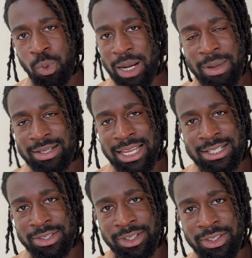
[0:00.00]
What about
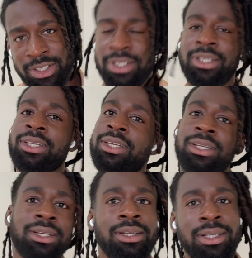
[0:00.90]
dental?
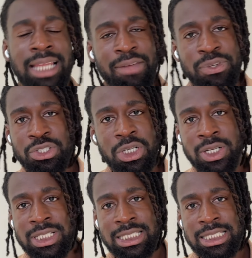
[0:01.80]
Life
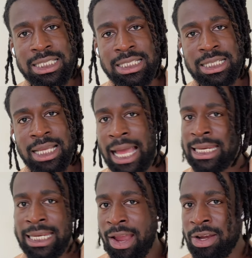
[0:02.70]
insurance? I
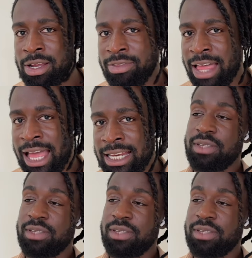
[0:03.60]
didn't hear any of that. The